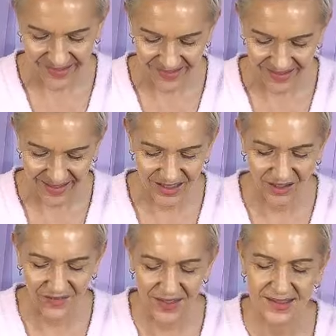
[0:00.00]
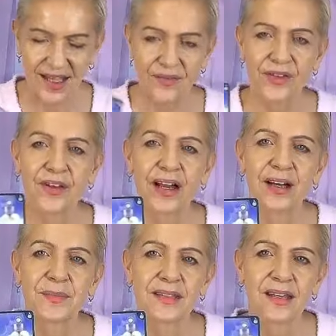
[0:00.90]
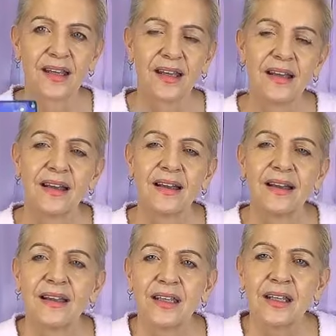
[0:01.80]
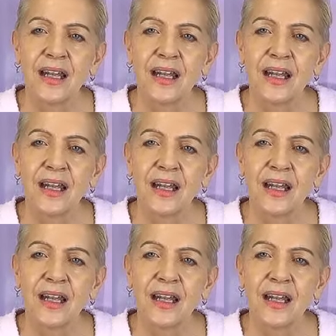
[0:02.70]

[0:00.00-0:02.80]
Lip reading: Okay, you got the Seven of Cups. You're